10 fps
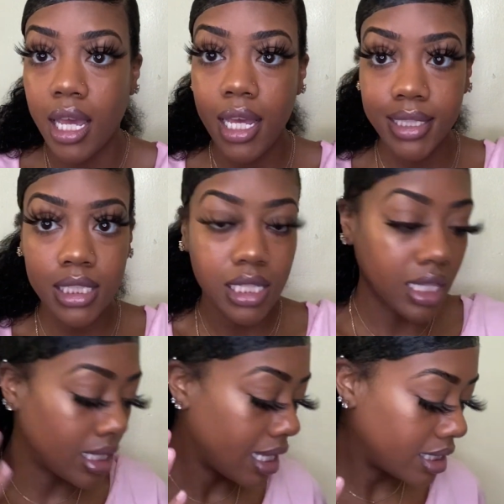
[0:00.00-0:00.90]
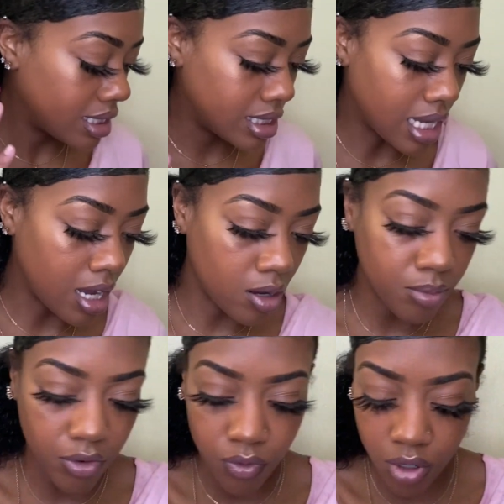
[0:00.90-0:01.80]
edges and lay this down
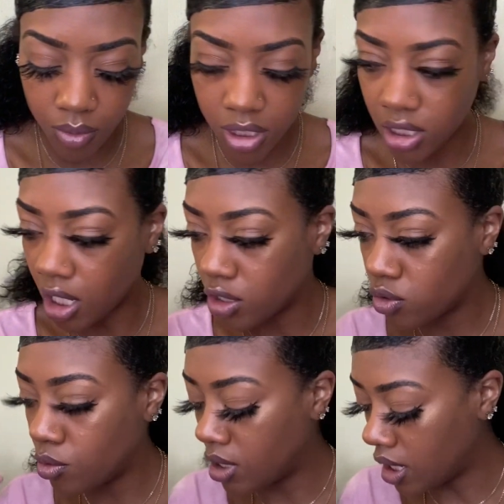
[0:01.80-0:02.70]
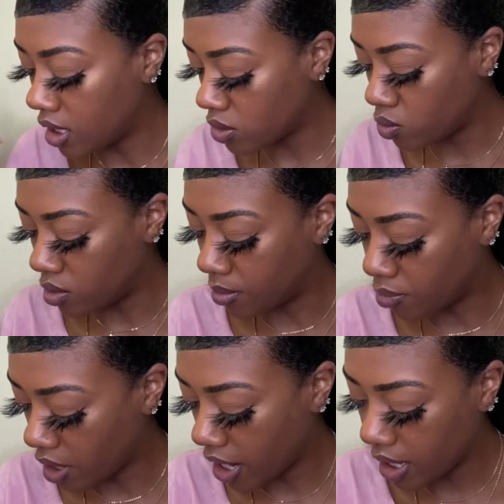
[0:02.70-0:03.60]
before we start to get into the
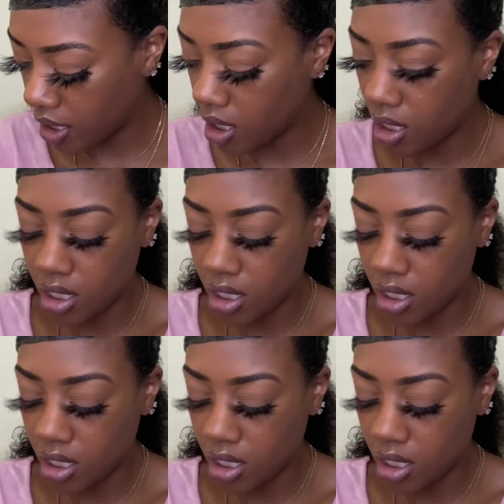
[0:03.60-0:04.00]
braid.